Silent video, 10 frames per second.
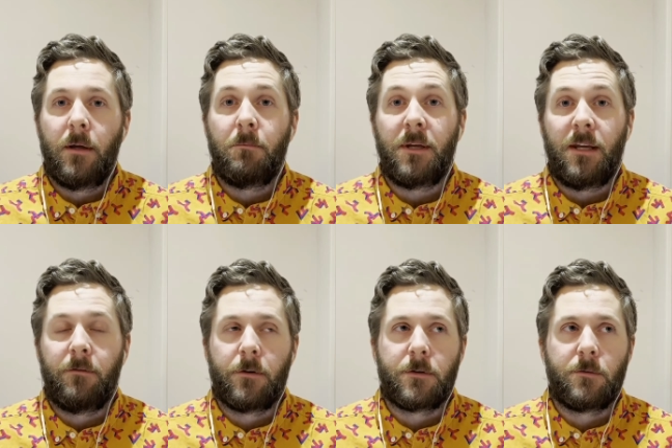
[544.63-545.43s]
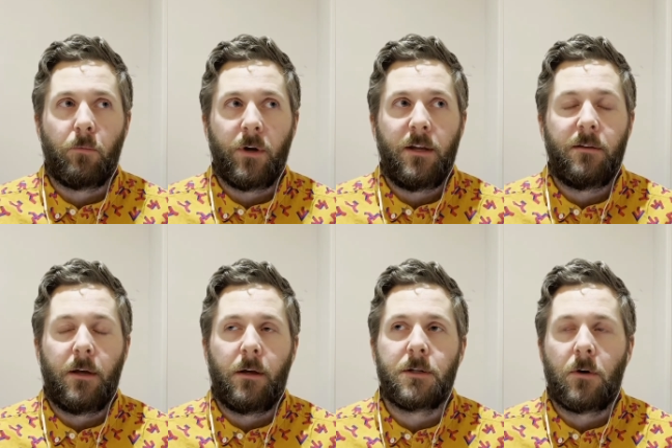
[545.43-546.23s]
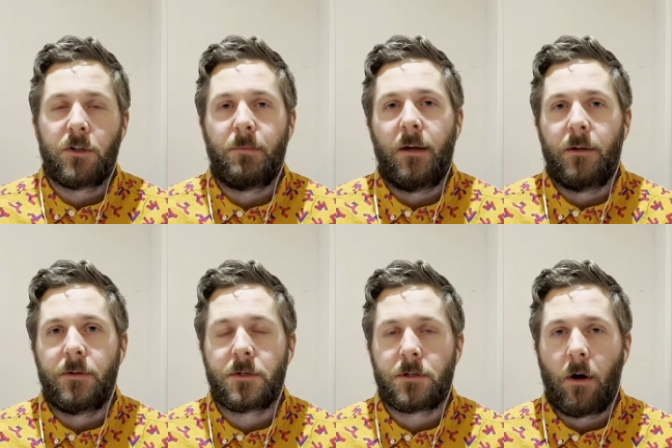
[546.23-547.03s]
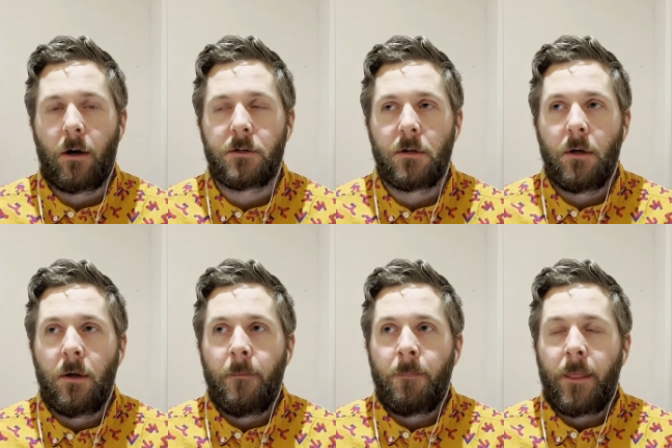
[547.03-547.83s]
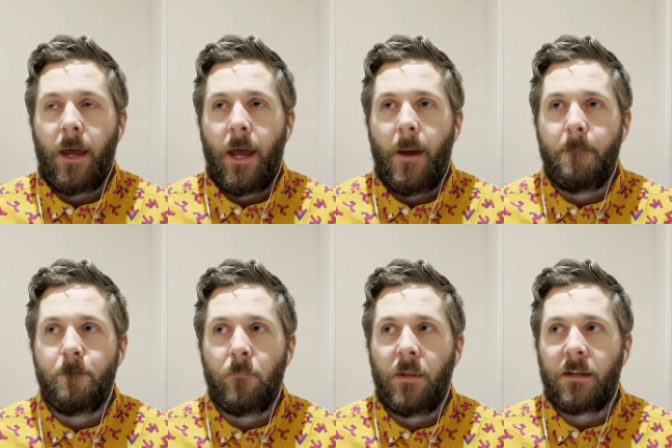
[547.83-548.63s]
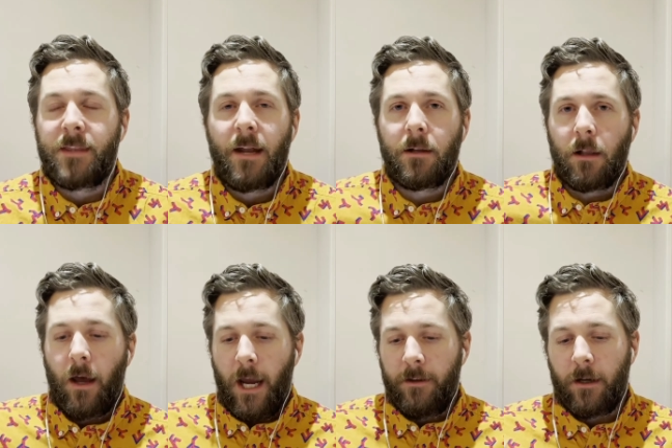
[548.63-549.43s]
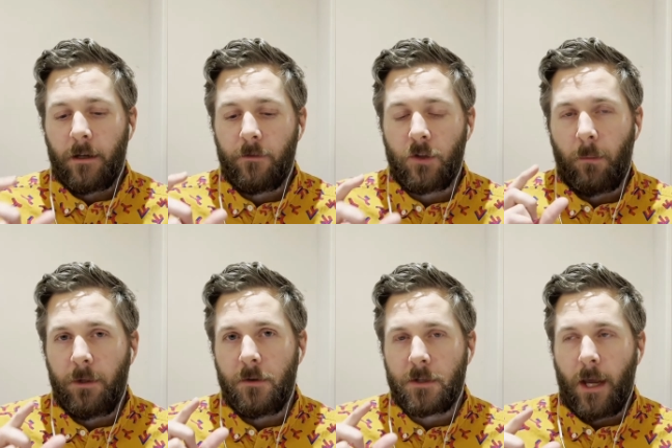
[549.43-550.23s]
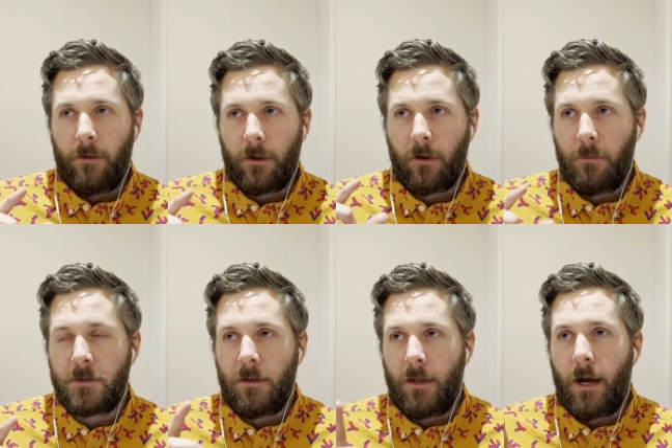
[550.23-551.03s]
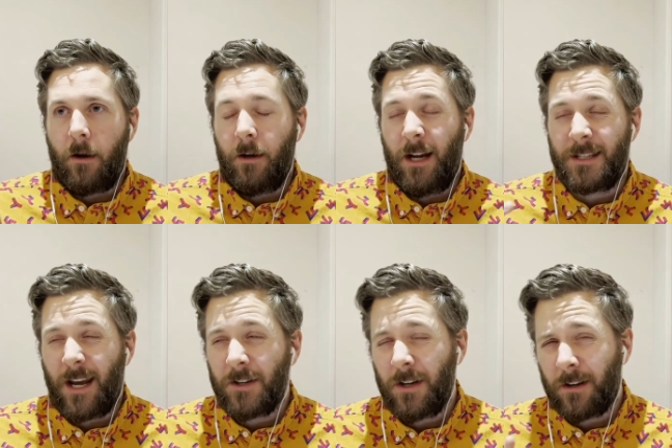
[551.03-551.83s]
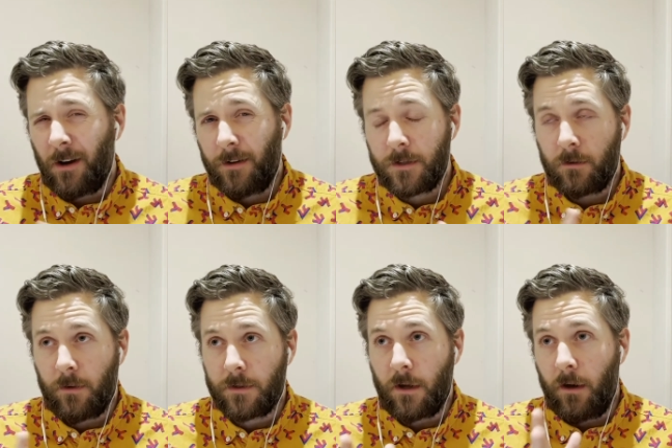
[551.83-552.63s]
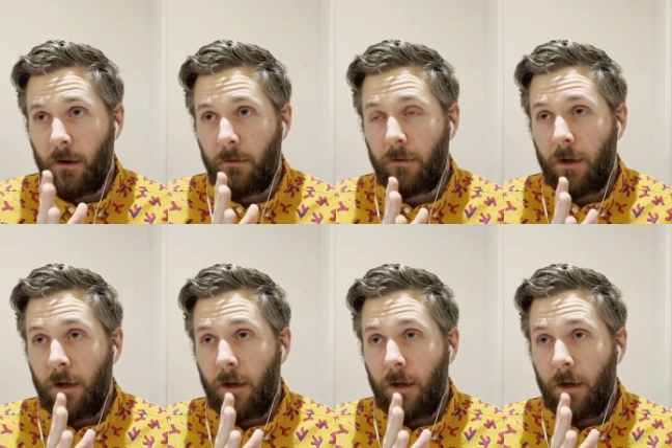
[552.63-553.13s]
B versus bui thing I talked about at the start, like that glide, that kind of W sound that comes in there, it's actually a consequence of